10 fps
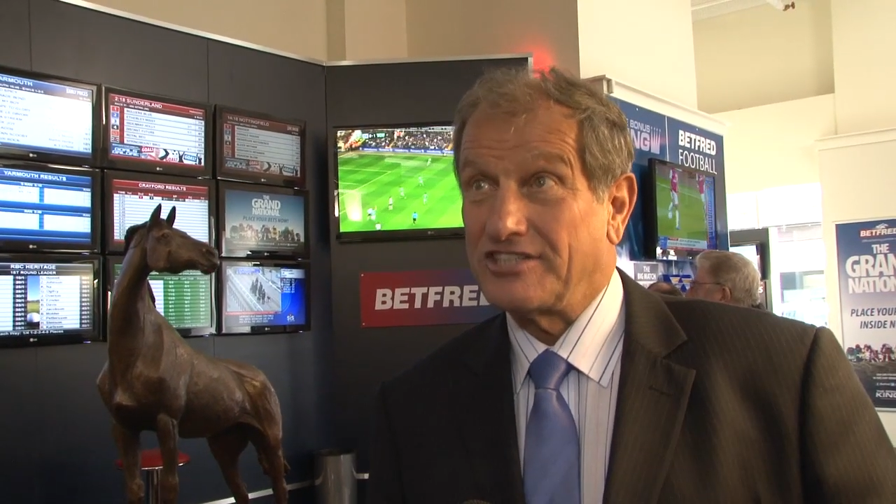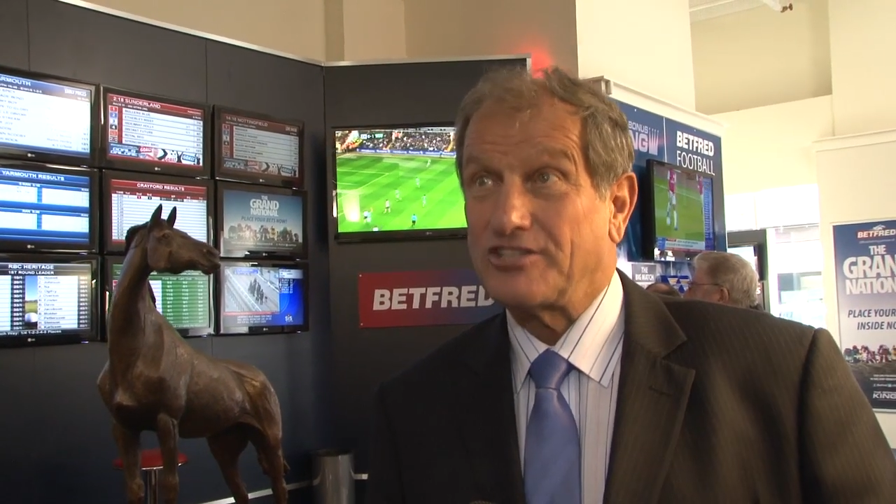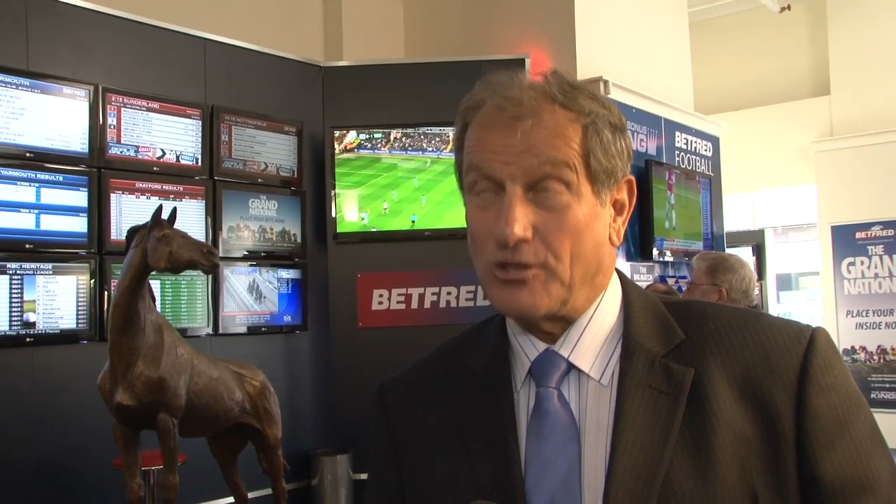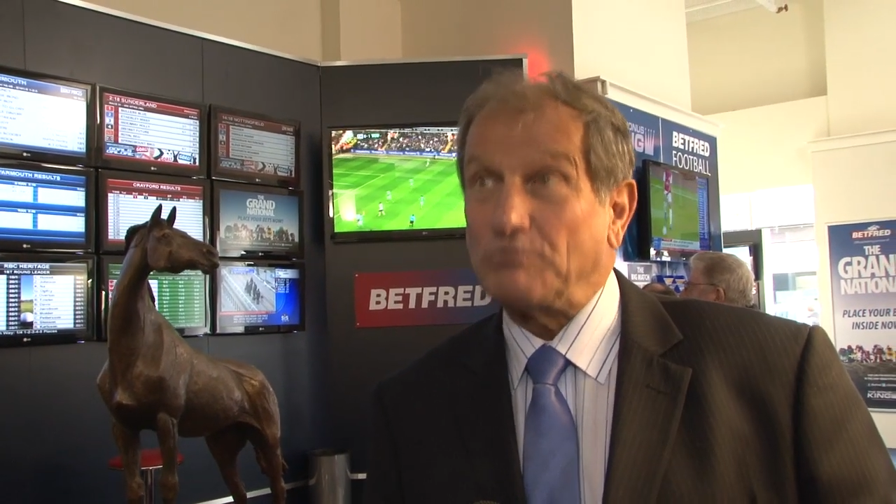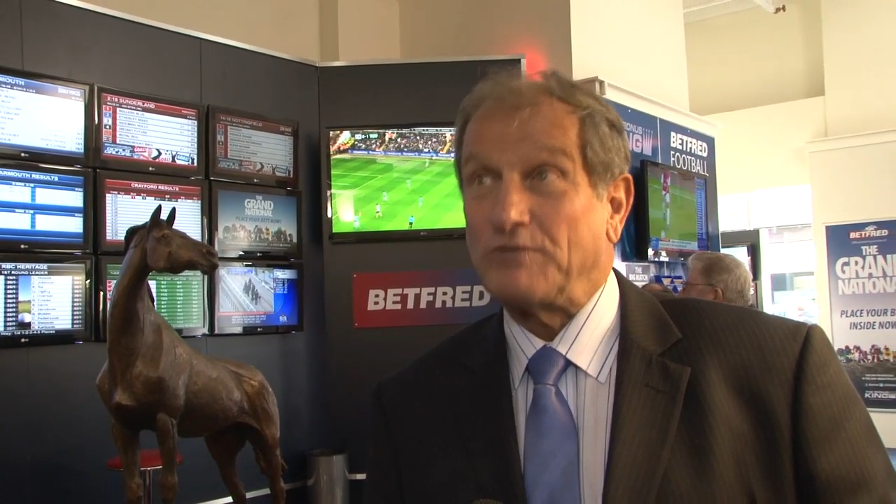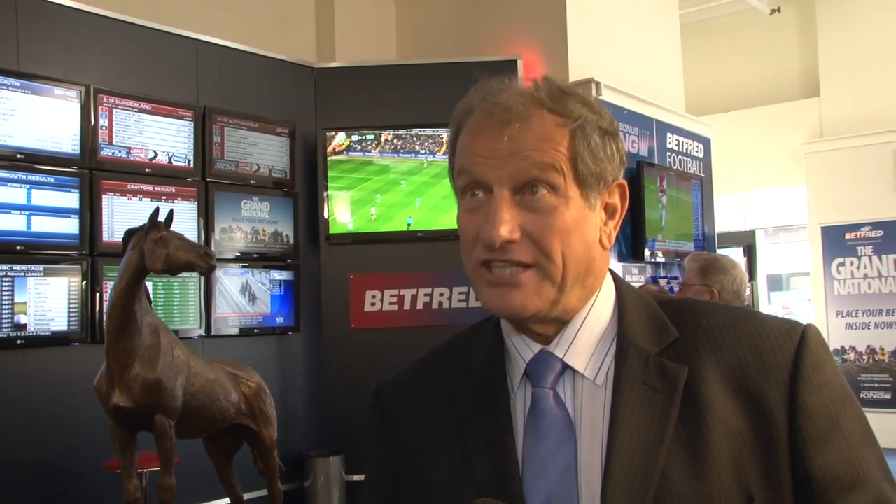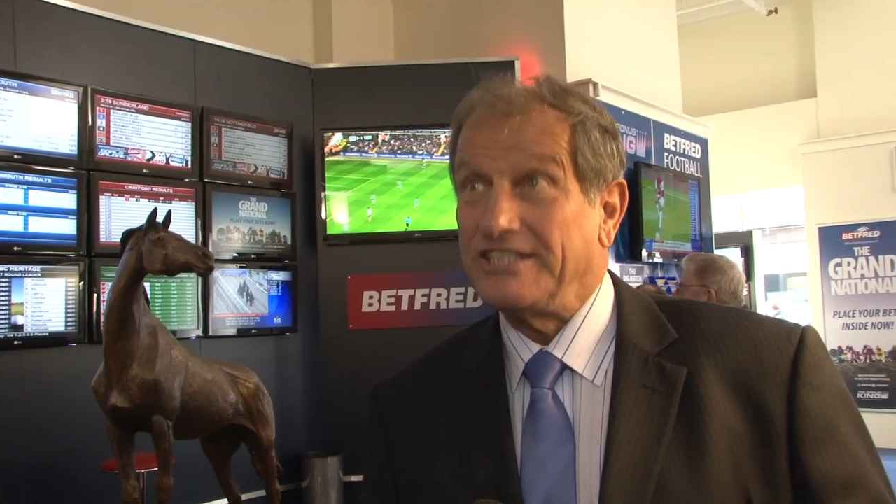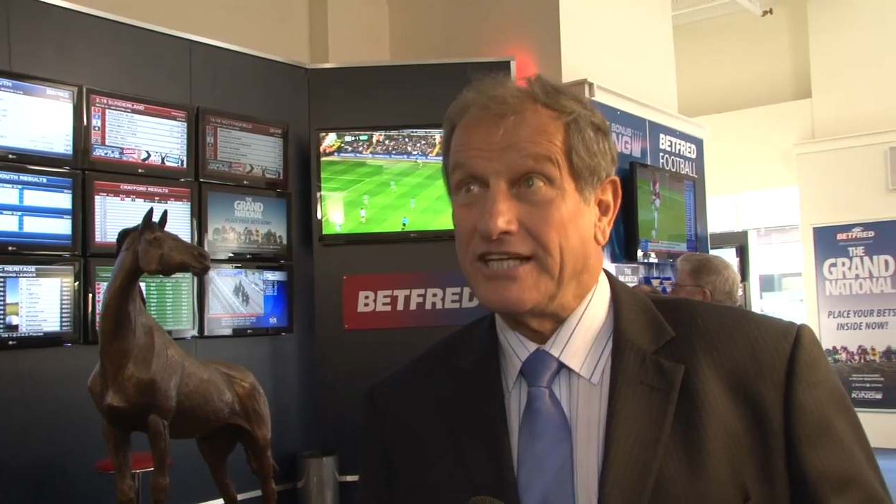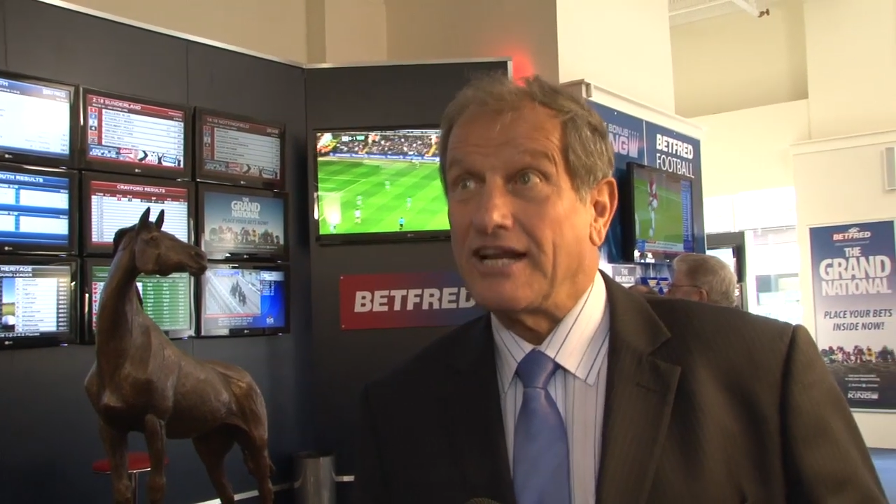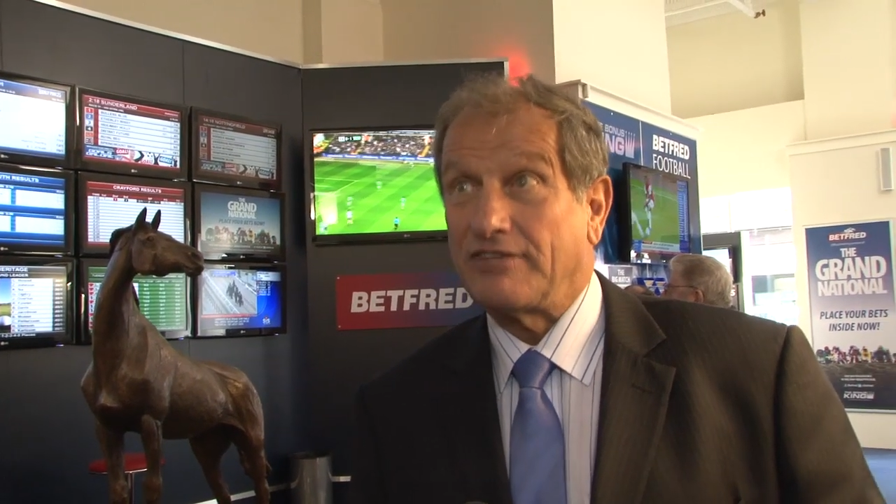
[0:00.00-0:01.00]
so he
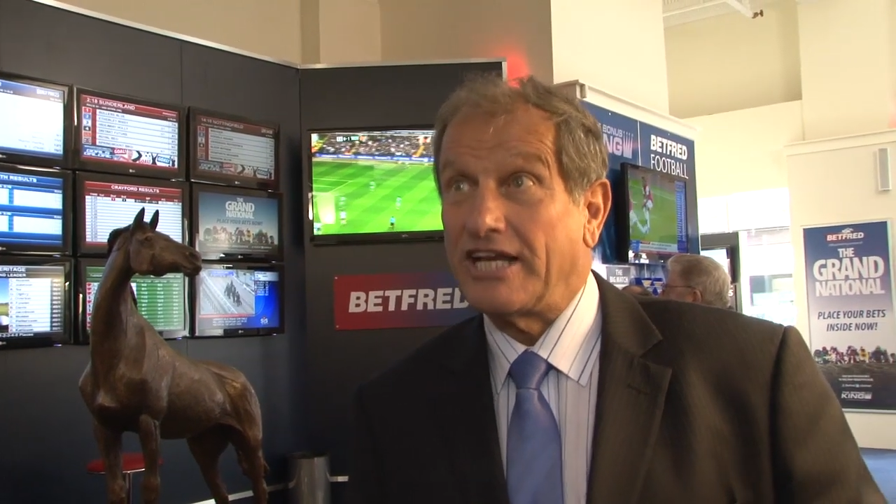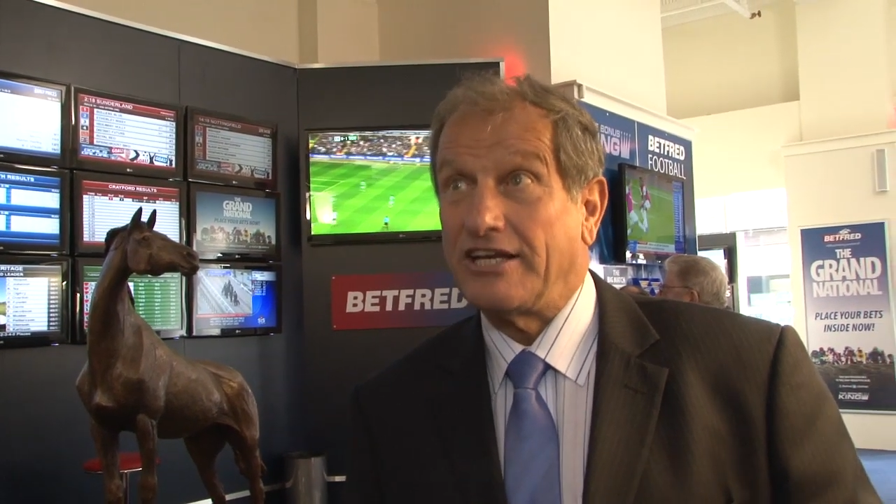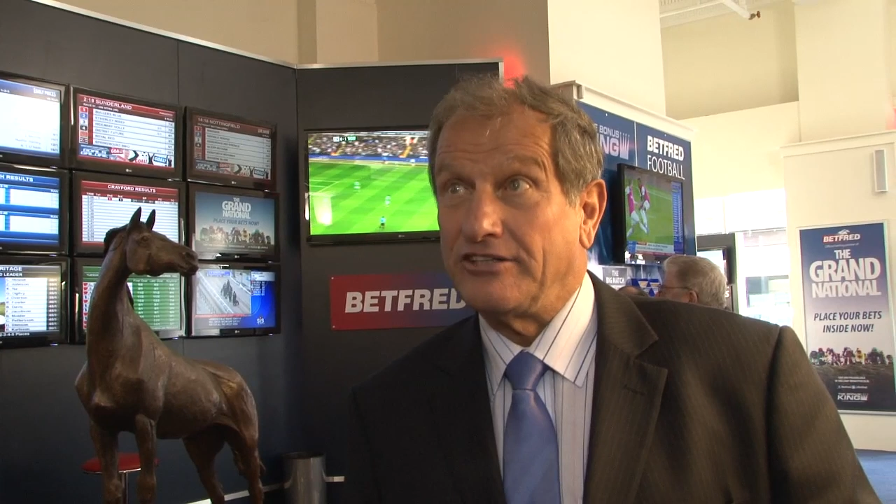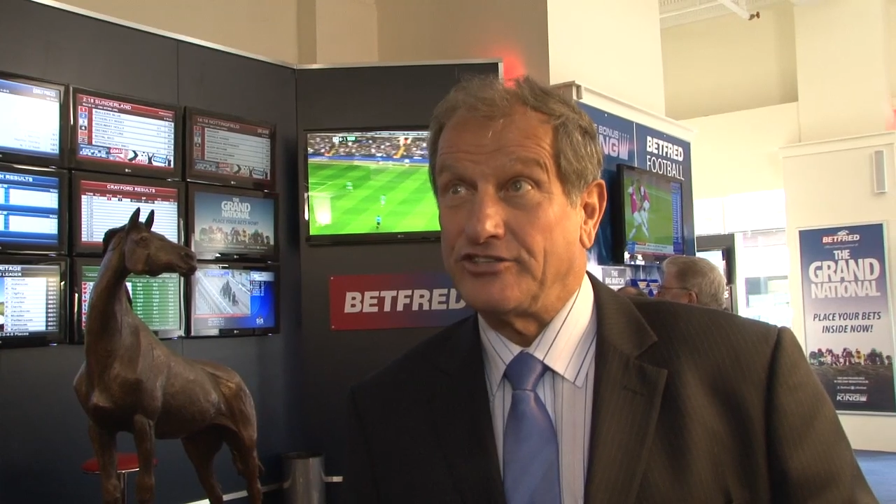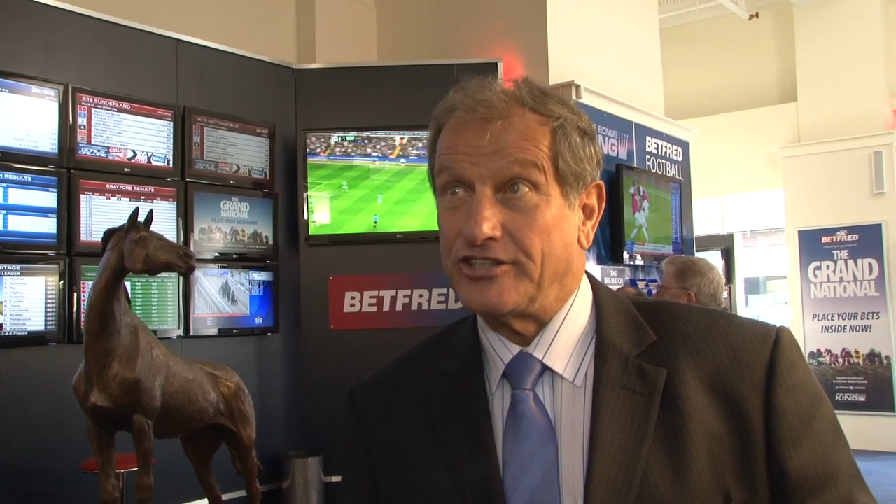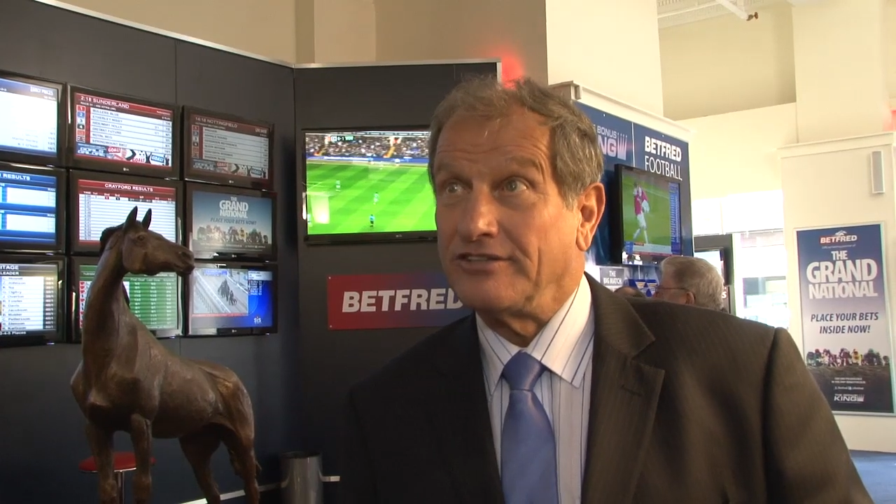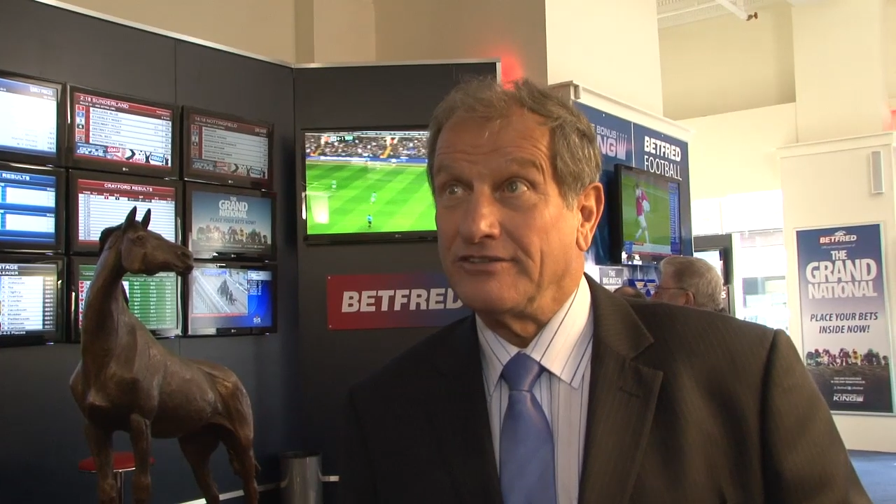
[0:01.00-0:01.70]
did have an energy.